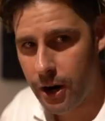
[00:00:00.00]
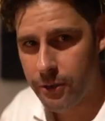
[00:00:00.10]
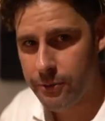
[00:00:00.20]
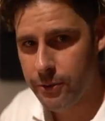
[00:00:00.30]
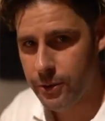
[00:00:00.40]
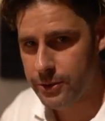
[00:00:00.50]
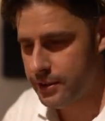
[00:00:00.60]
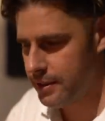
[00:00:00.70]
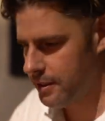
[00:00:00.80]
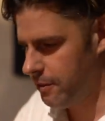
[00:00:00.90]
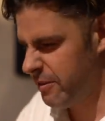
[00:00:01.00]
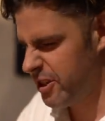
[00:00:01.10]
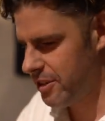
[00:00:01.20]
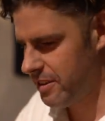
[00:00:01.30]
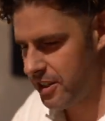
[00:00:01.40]
Our first
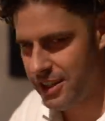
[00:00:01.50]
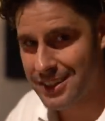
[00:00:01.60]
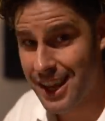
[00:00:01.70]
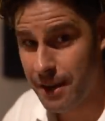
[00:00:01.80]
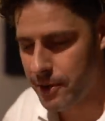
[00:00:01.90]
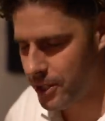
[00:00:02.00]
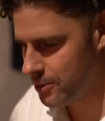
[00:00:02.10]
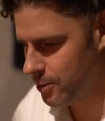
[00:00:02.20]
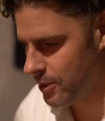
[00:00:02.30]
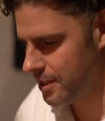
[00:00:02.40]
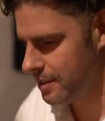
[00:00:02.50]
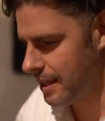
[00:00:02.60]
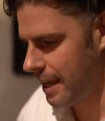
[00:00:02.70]
official dish has come out, which is